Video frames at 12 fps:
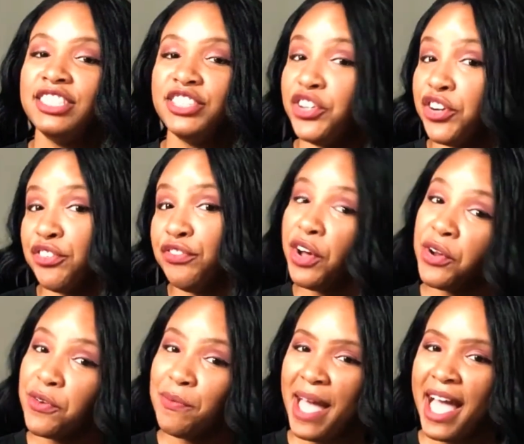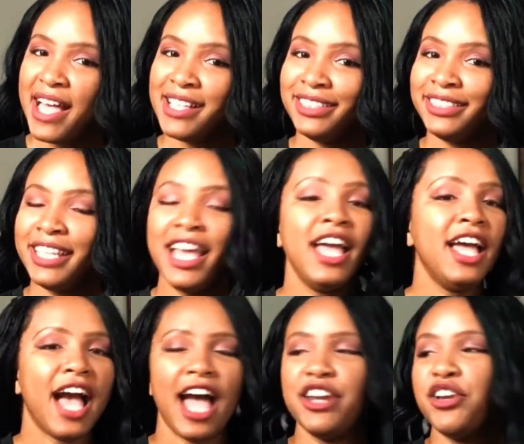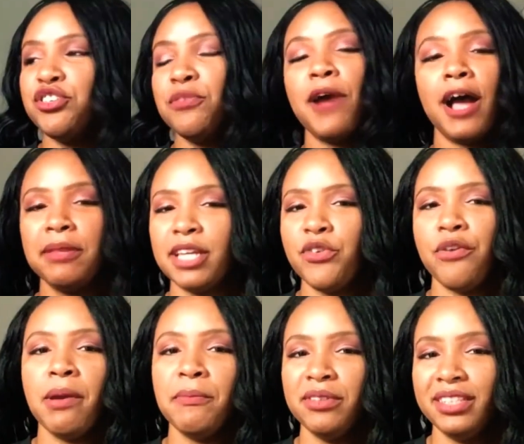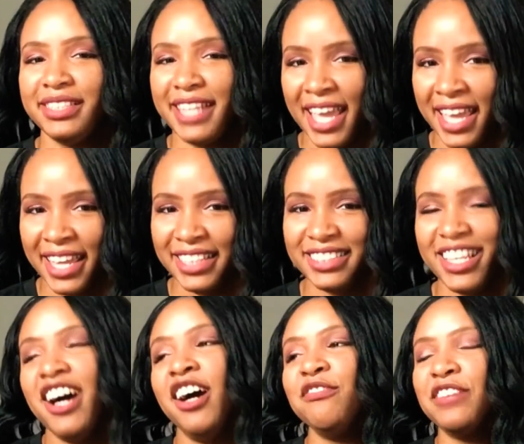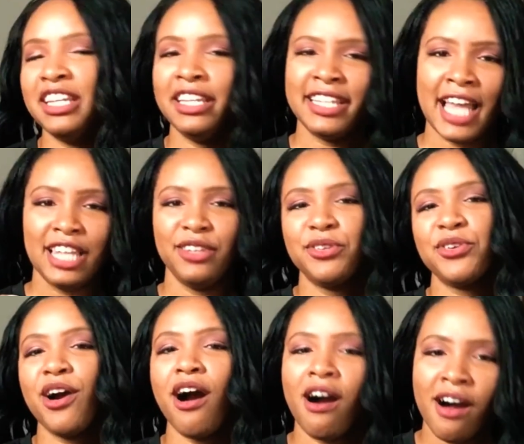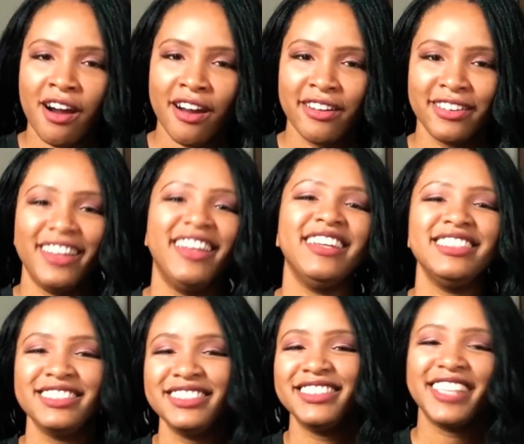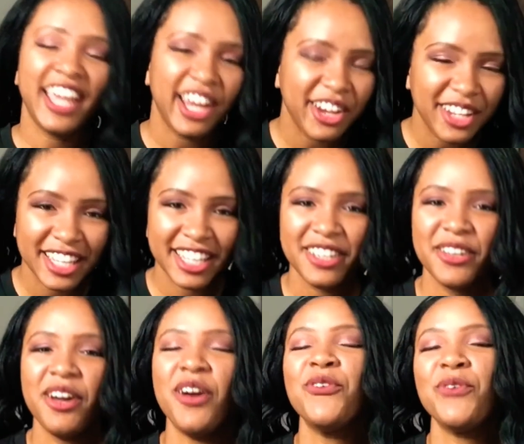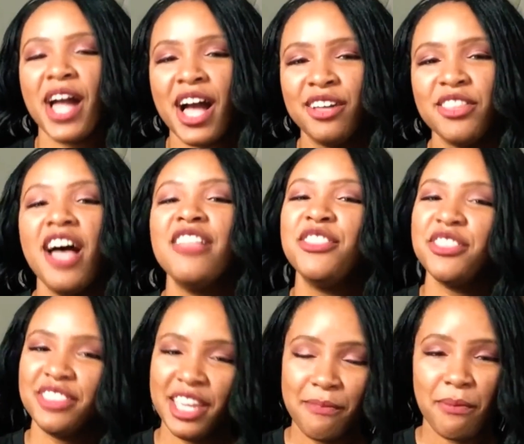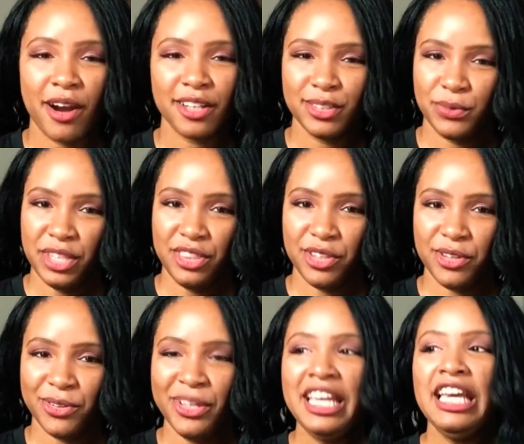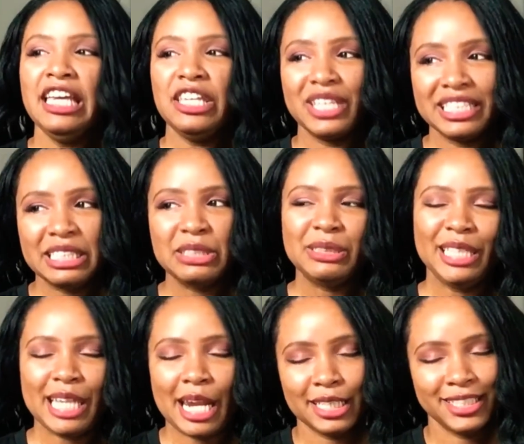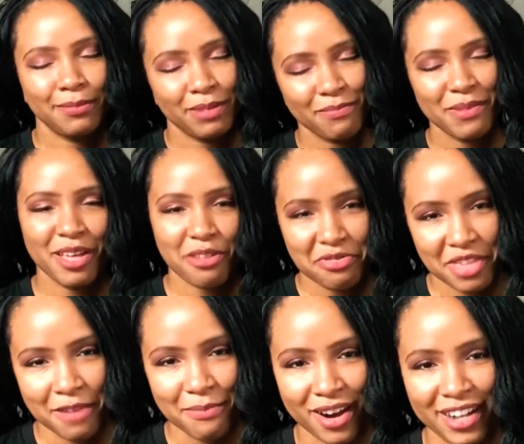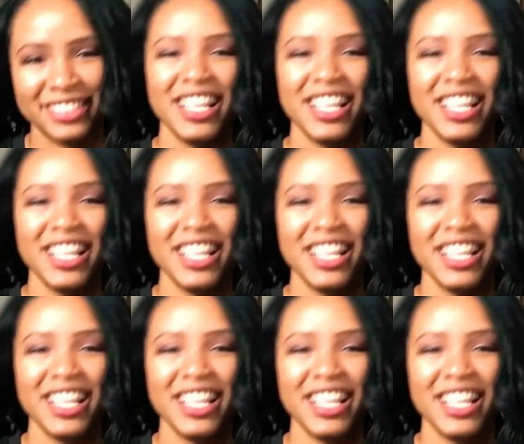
your PhotoPass. I know you probably can remember the days of getting that little card and carrying it around the theme parks with you. You can still see that at some of the other theme parks,